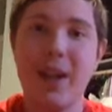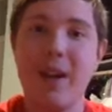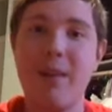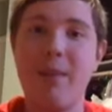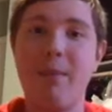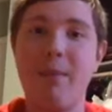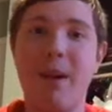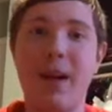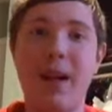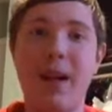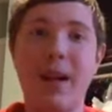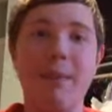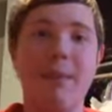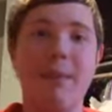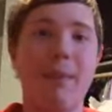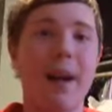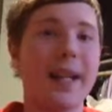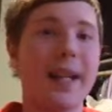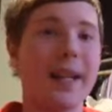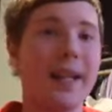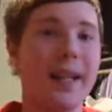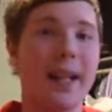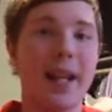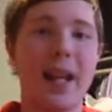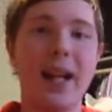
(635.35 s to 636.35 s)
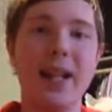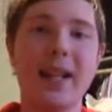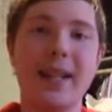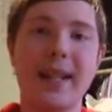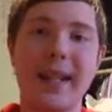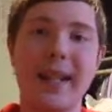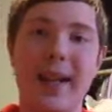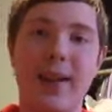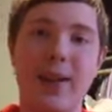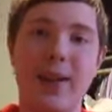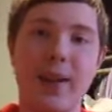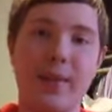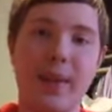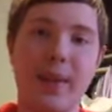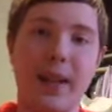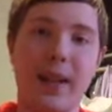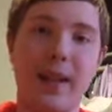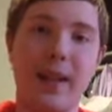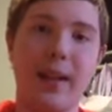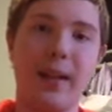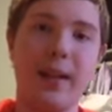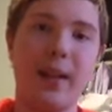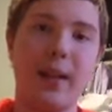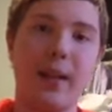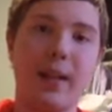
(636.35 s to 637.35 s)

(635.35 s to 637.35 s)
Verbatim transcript: but my gut tells me